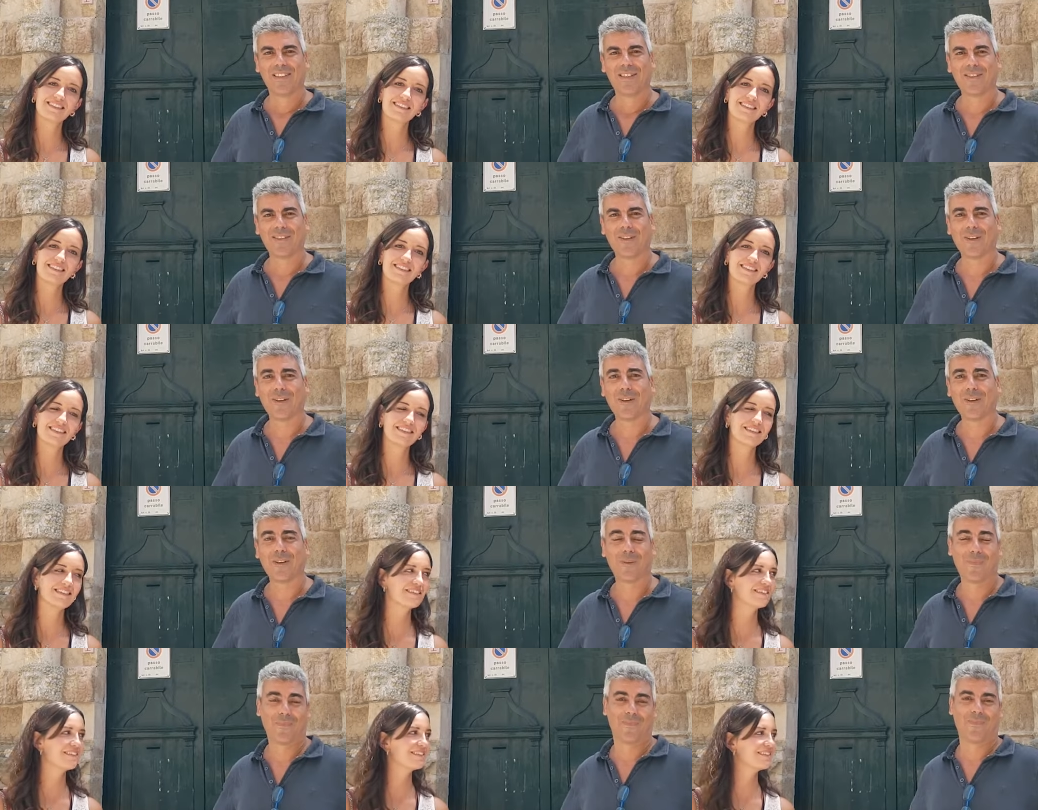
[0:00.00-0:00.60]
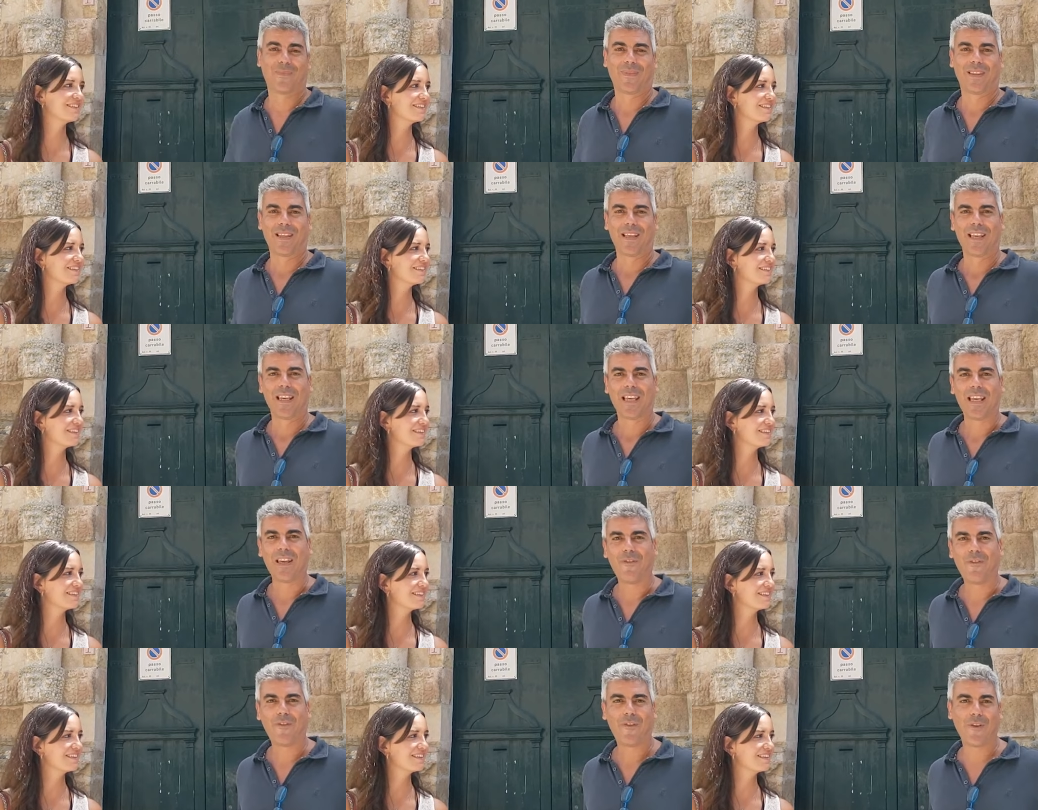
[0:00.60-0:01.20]
Speaker 1: So,
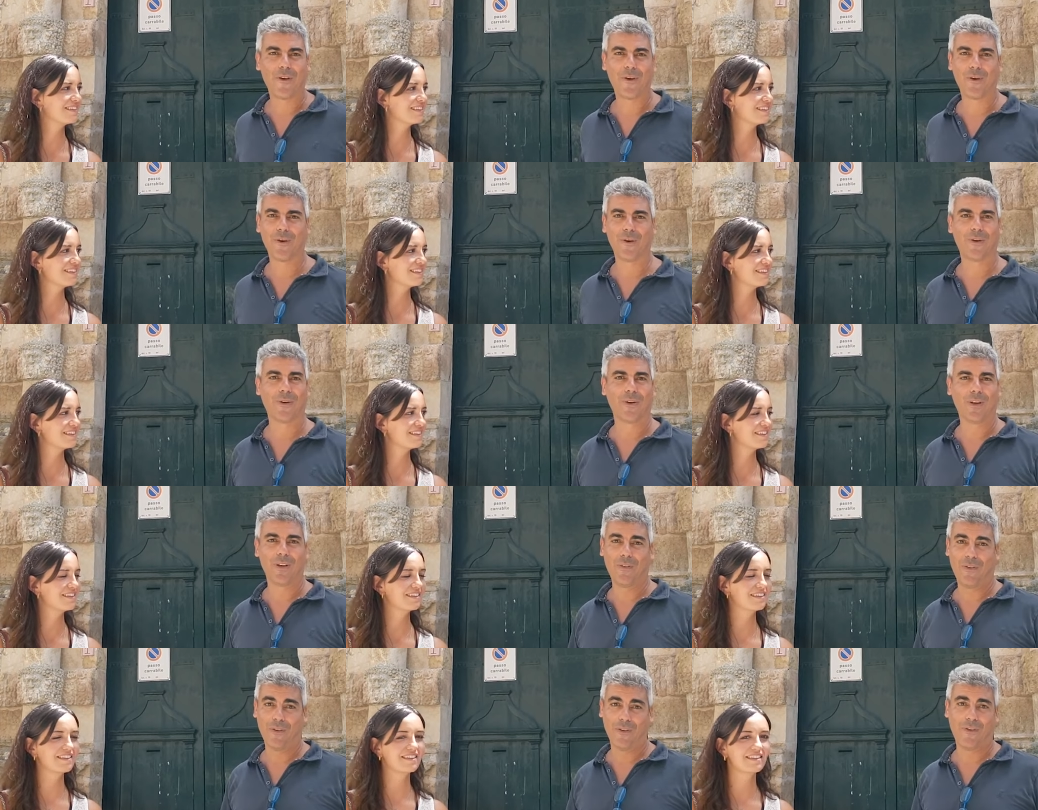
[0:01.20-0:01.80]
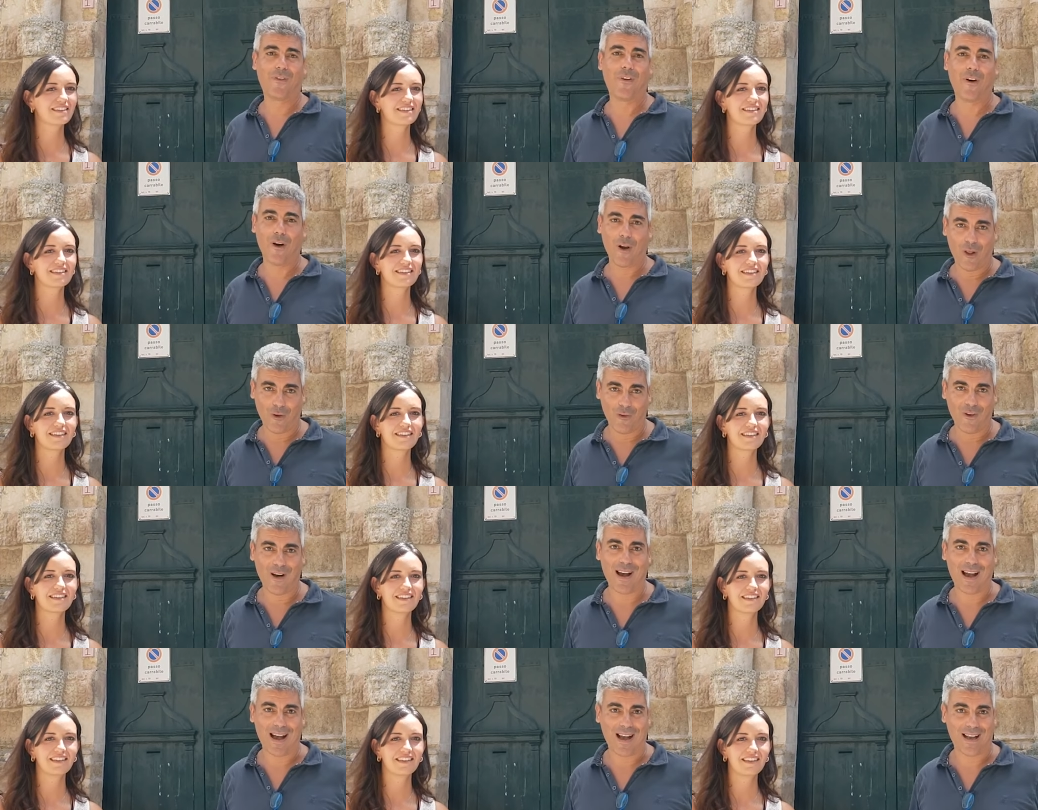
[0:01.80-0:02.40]
if you
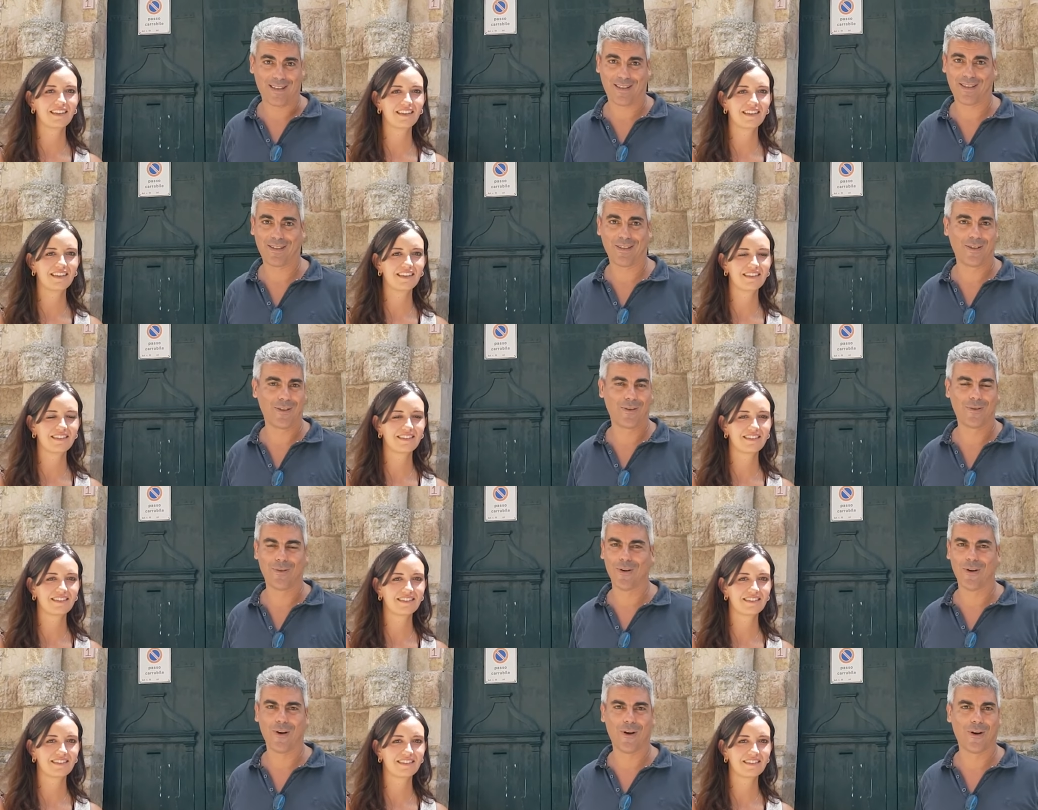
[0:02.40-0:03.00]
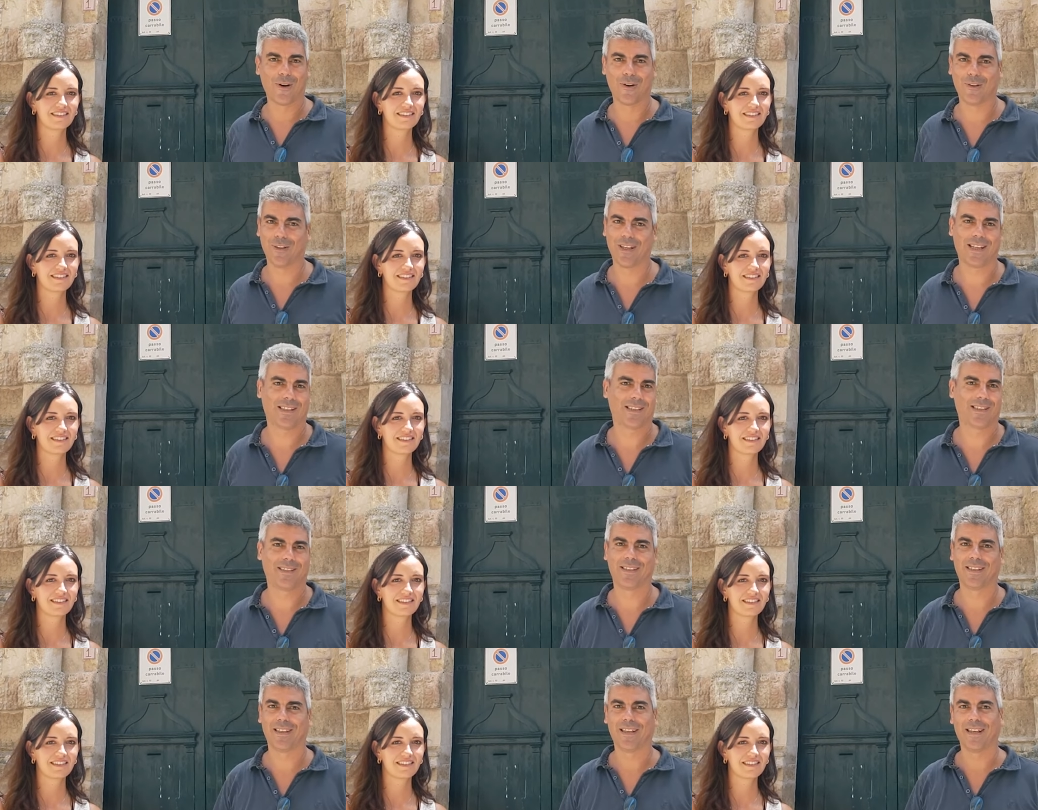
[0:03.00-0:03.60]
follow us, you know
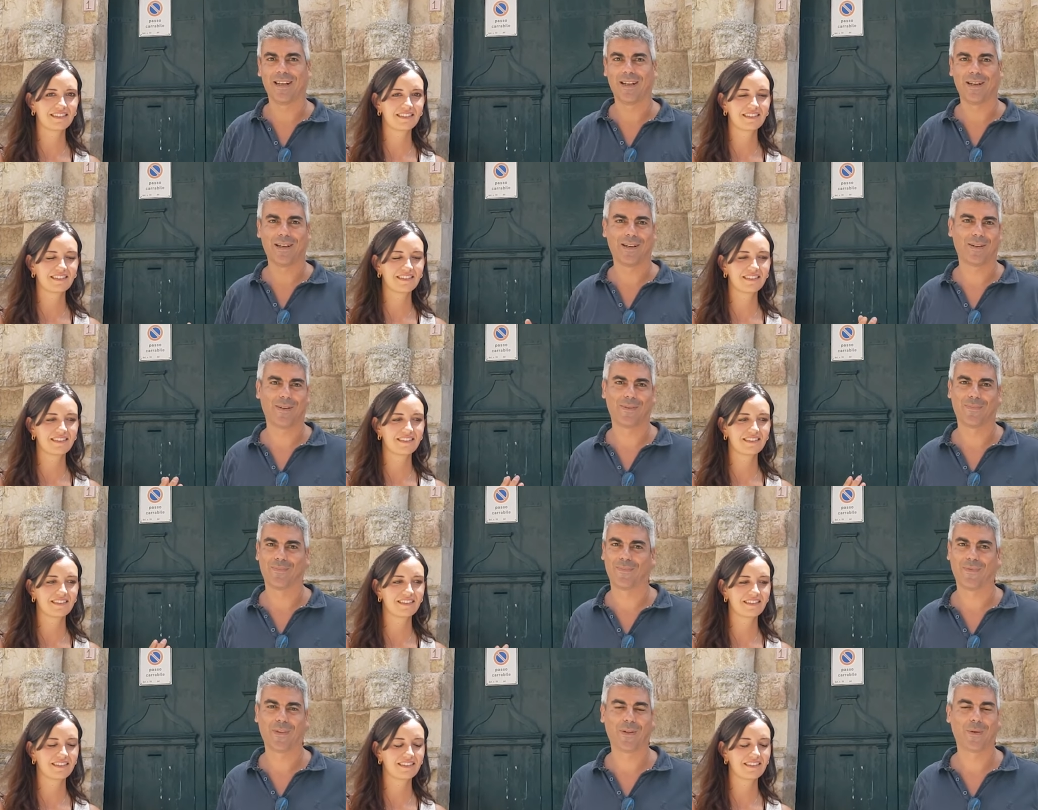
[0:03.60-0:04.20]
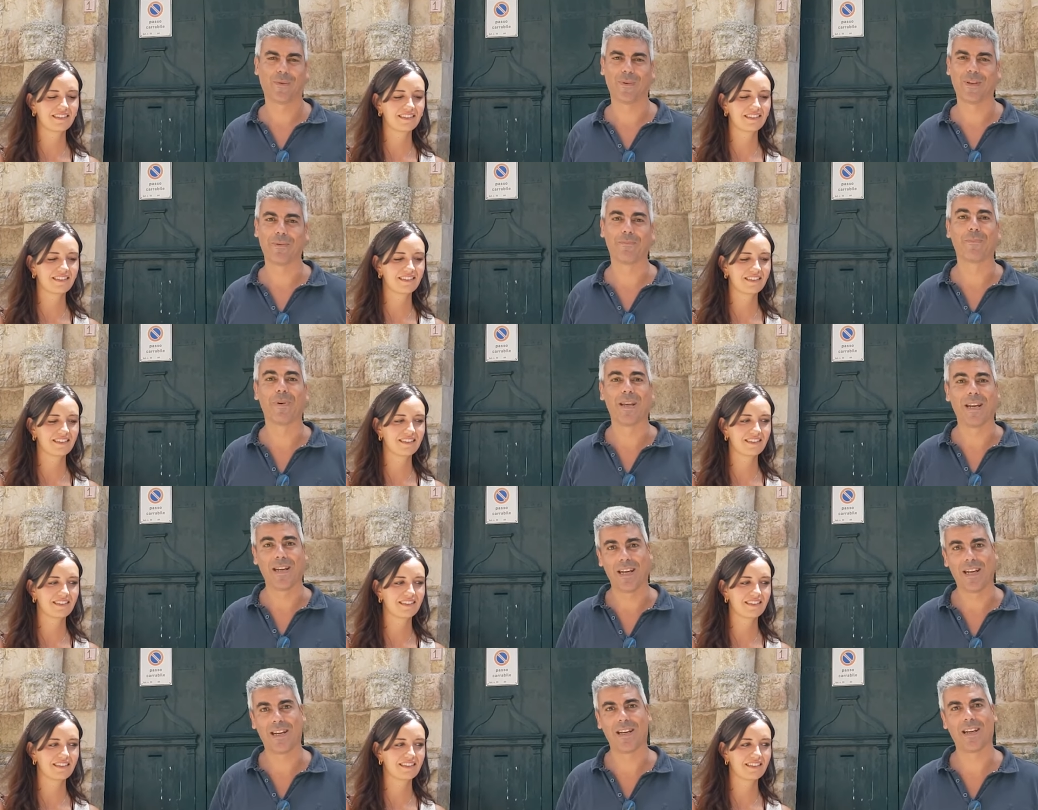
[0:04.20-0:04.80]
that we've
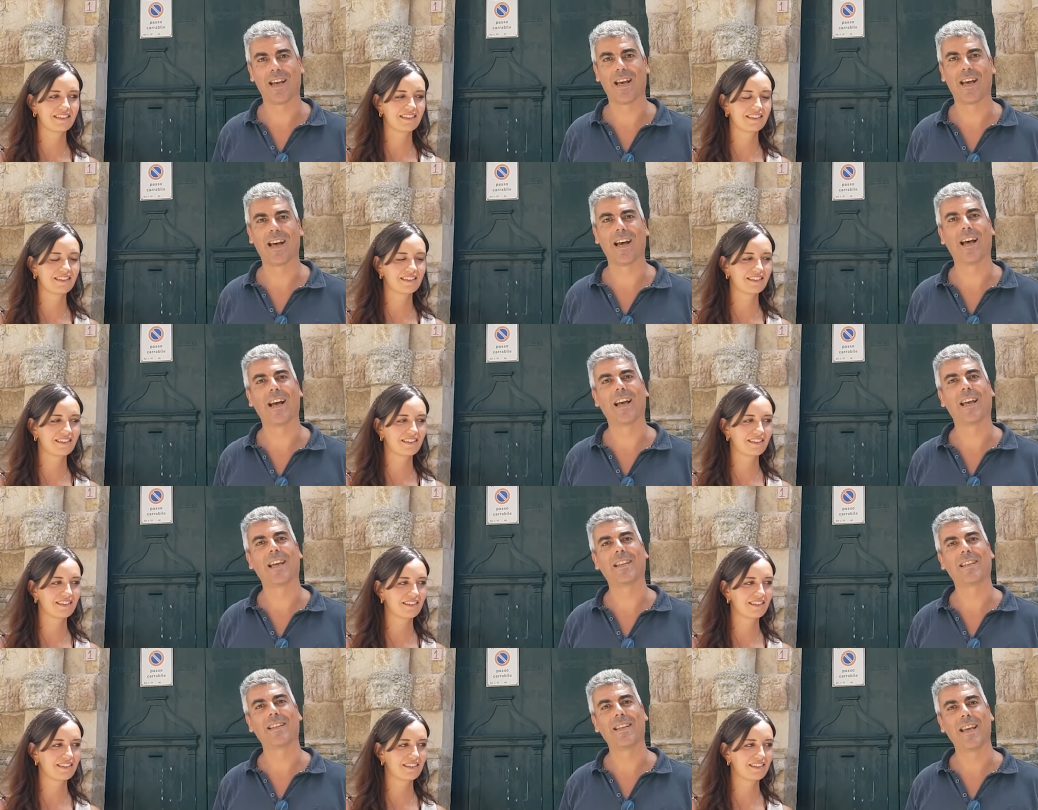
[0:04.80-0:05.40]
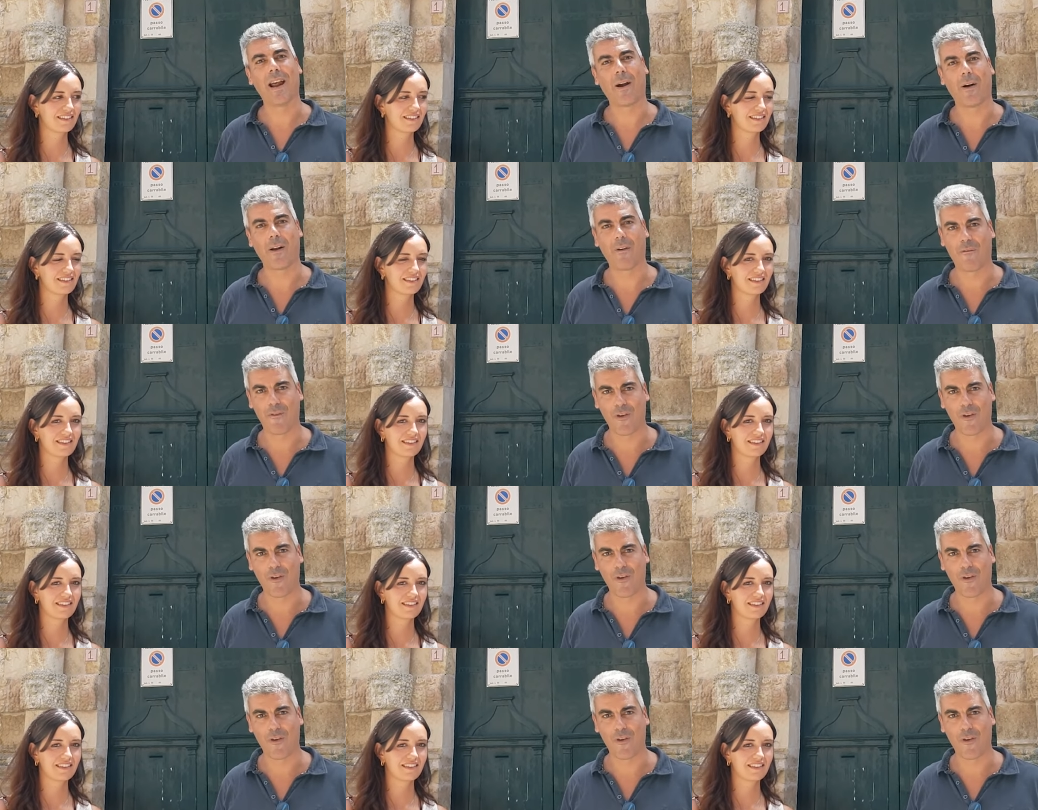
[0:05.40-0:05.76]
been in the area of